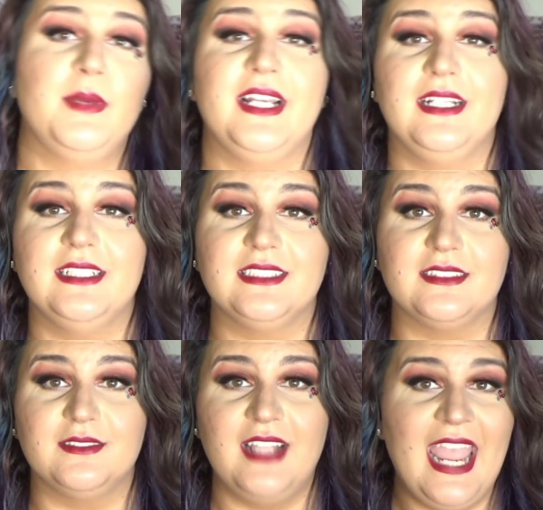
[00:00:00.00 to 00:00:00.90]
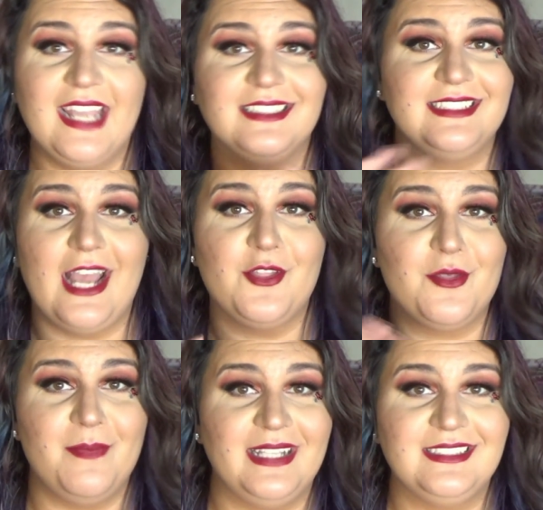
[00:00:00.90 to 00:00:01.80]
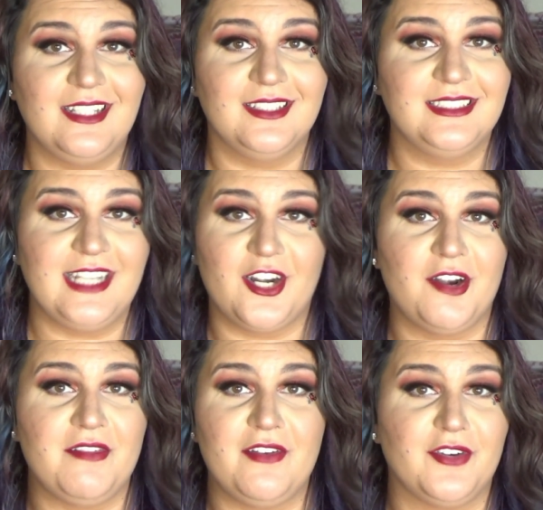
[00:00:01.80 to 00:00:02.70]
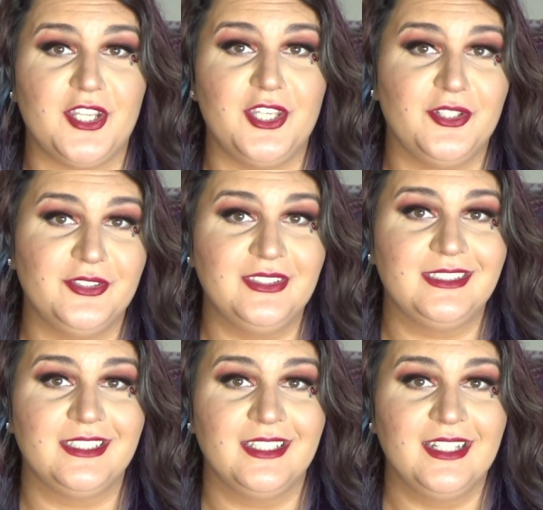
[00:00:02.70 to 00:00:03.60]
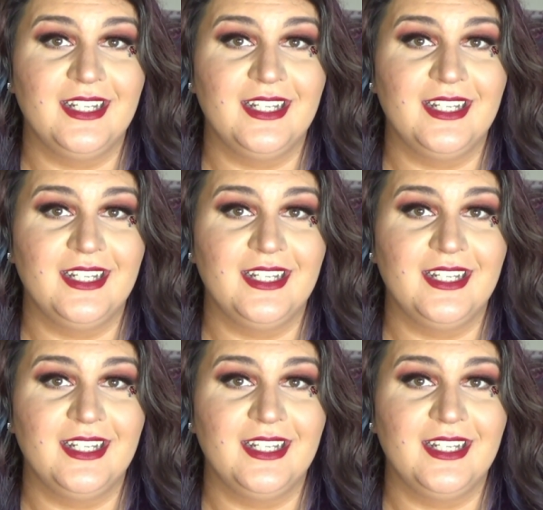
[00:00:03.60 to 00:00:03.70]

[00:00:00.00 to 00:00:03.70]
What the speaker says: but it is hands down the best sunless tanner I've ever used.